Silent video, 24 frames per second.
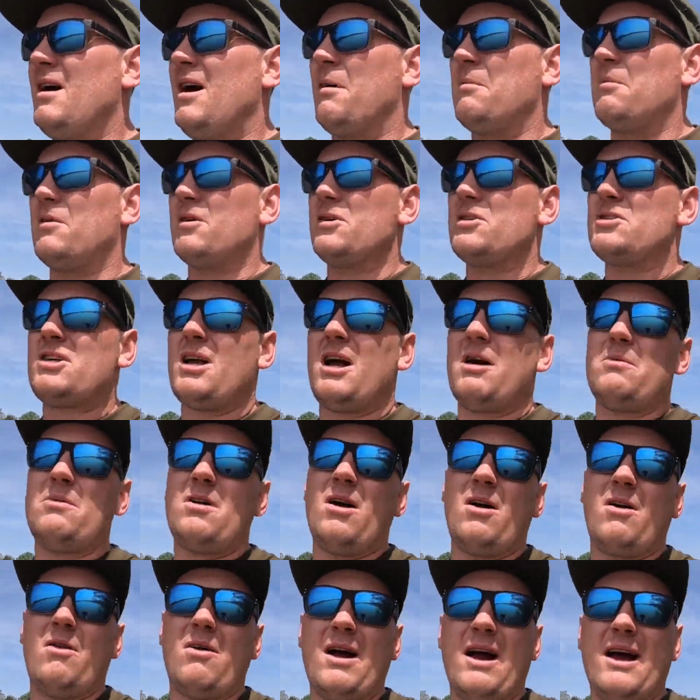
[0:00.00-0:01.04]
I'm going to
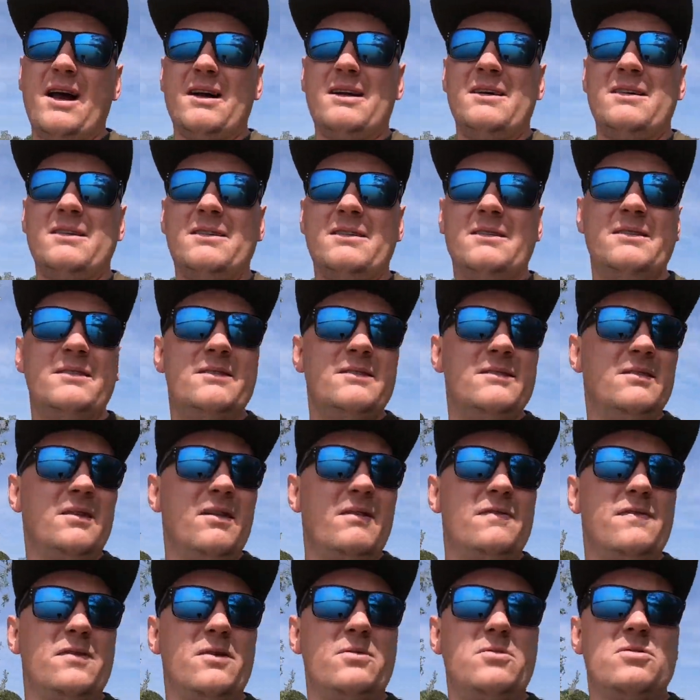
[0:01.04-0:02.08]
sonar out a
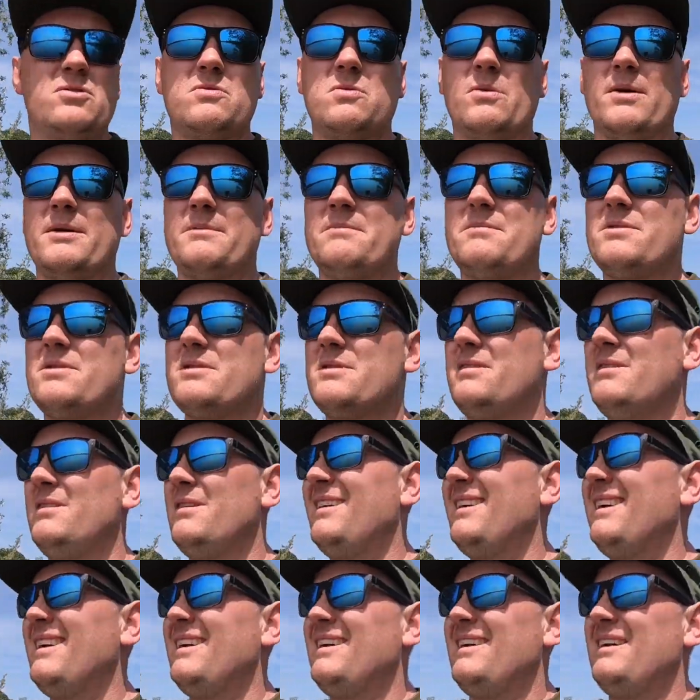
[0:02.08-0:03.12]
few swims,
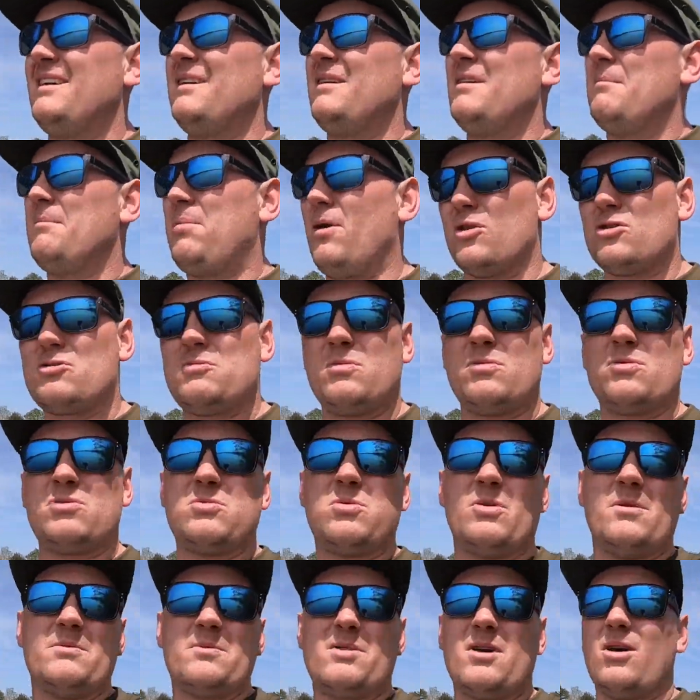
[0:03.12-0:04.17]
possible
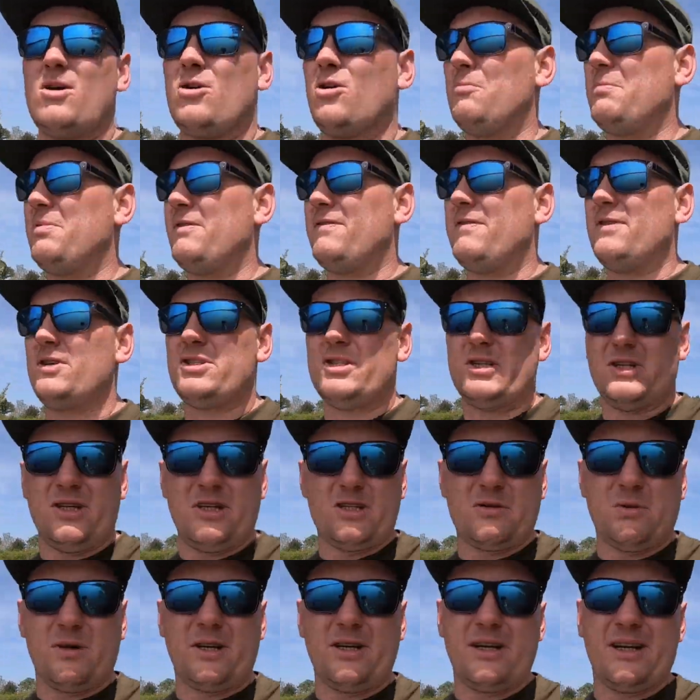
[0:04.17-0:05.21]
swims that I could be fishing
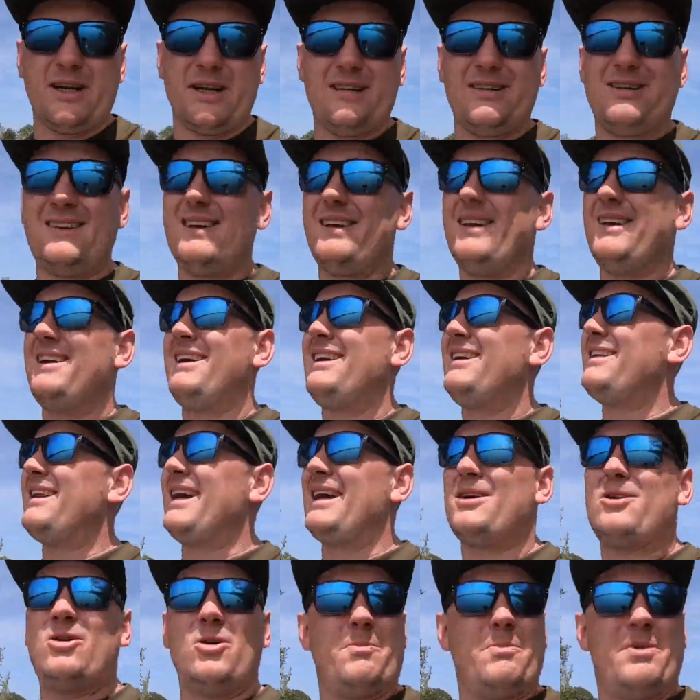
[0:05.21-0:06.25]
this weekend.
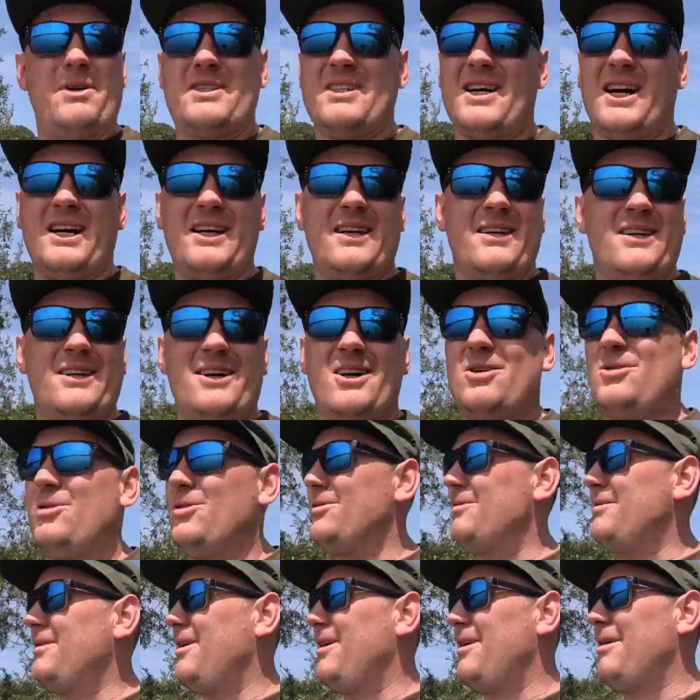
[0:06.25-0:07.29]
They could be taken. I
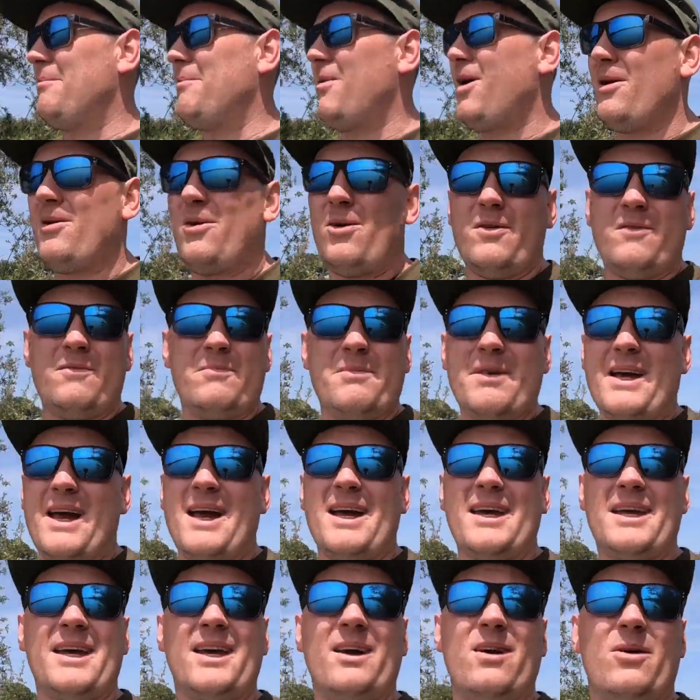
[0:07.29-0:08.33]
might not even be
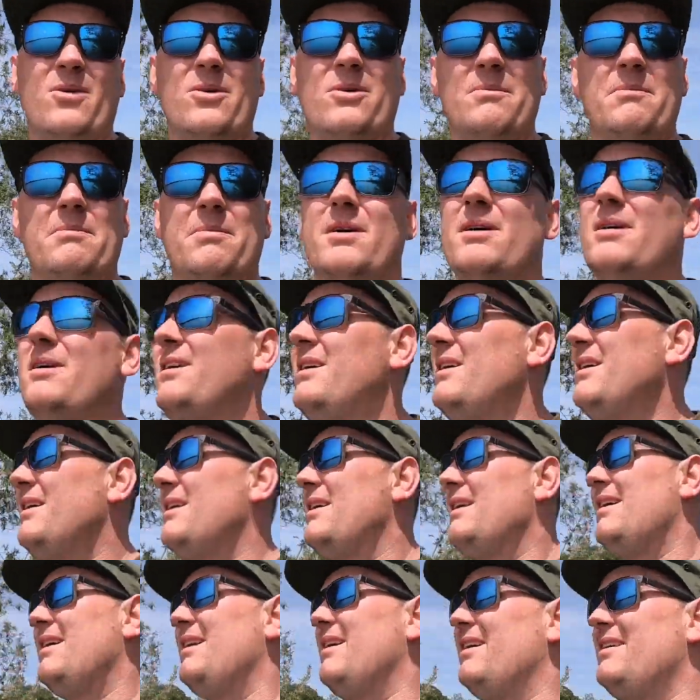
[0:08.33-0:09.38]
able to get on them, but
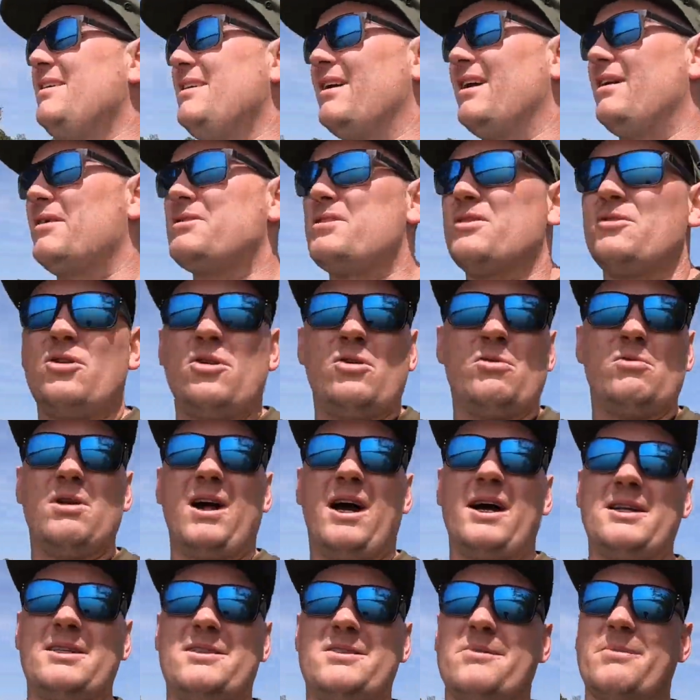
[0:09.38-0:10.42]
you know, it's a new
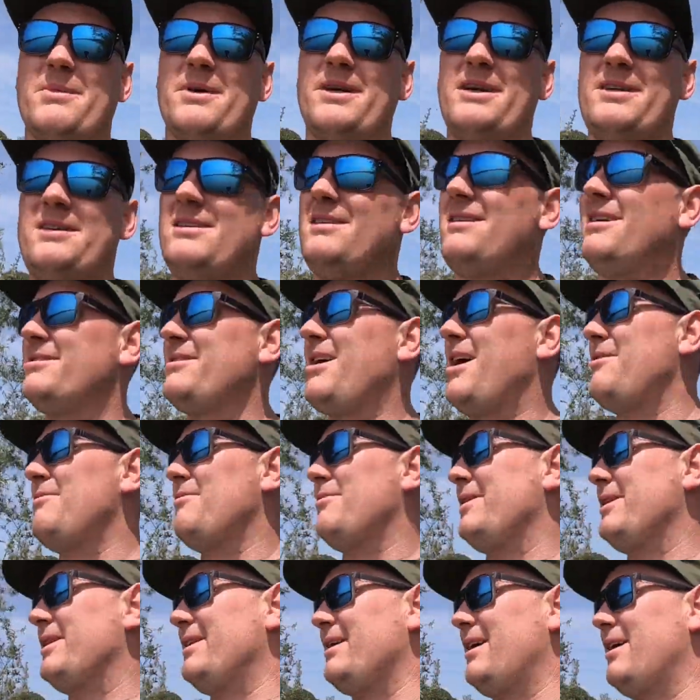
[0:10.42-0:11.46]
lake to me. I don't
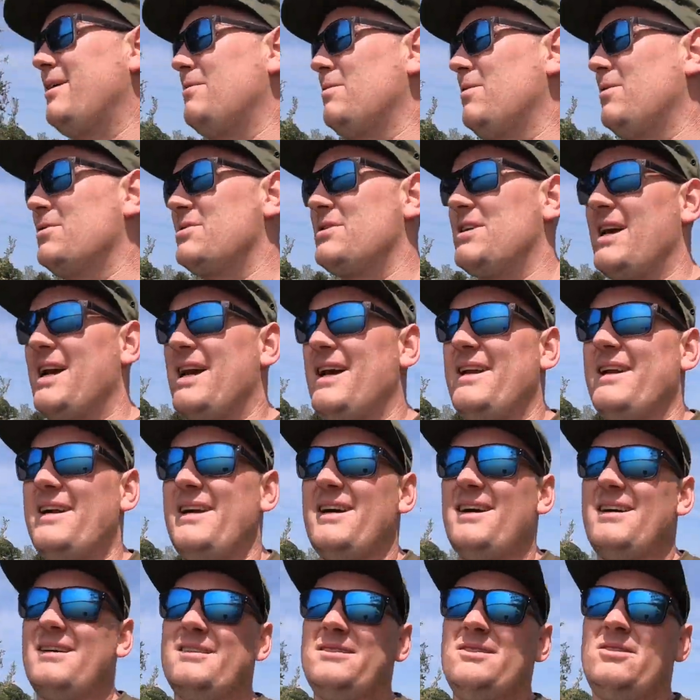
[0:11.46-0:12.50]
really know what's out
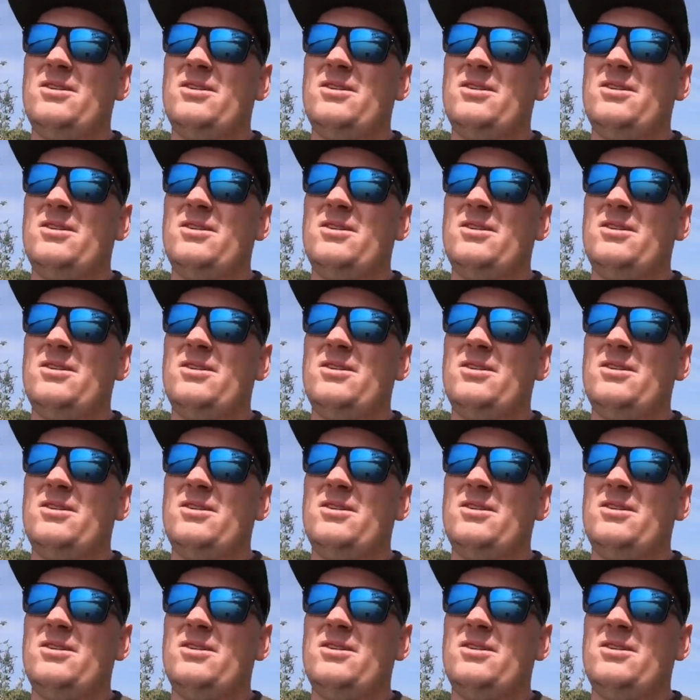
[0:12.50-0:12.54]
there.